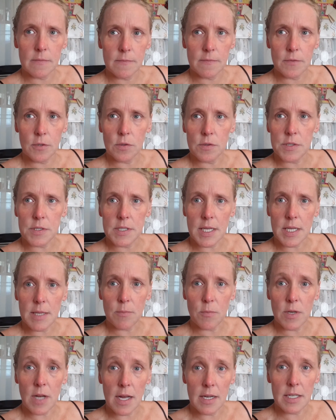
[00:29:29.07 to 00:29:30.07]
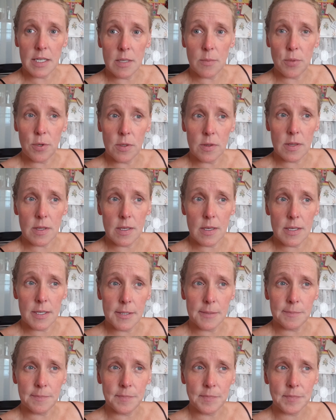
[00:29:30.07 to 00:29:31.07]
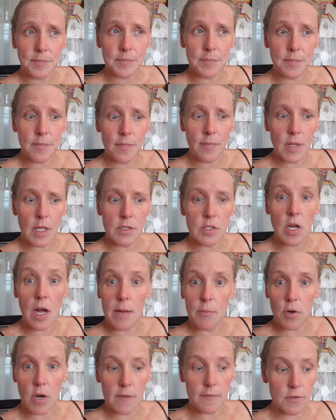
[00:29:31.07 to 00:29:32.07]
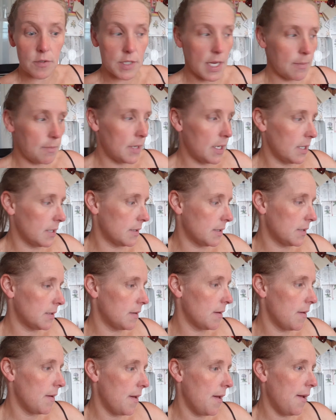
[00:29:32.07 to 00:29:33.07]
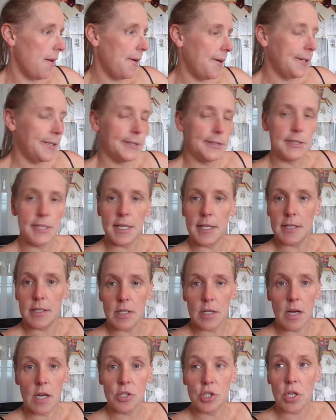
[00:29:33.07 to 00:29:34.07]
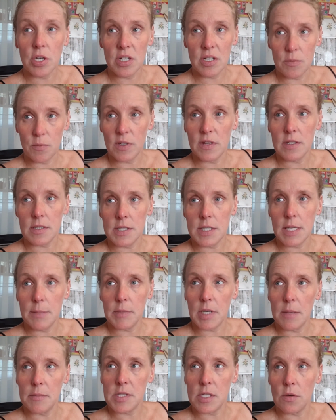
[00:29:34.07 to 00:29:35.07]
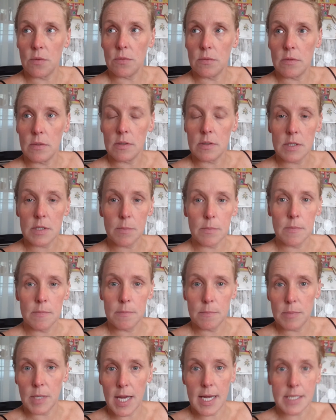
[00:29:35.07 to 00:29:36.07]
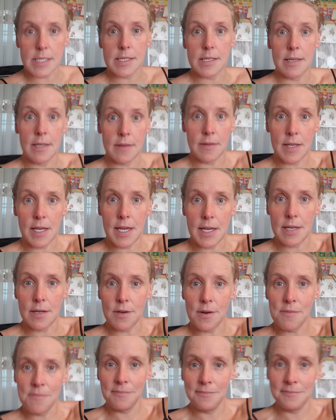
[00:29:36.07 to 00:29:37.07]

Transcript: full steam, I need to put the timer on for 10 minutes and I'll show you when the steam comes out and it's blasting in the air.